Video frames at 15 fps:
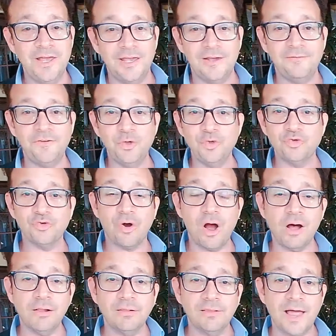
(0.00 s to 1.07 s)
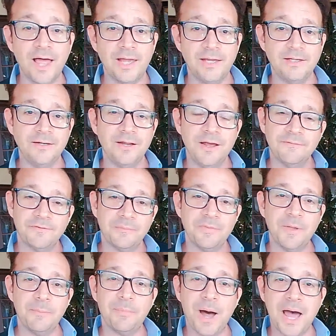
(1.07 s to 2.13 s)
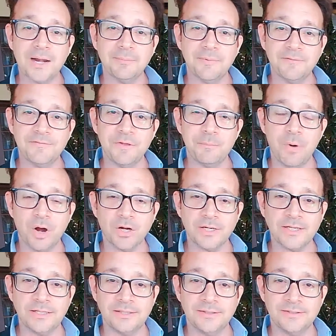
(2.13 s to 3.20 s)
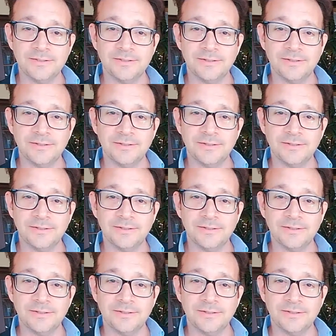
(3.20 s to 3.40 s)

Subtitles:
If you draw a line from the bottom of the market,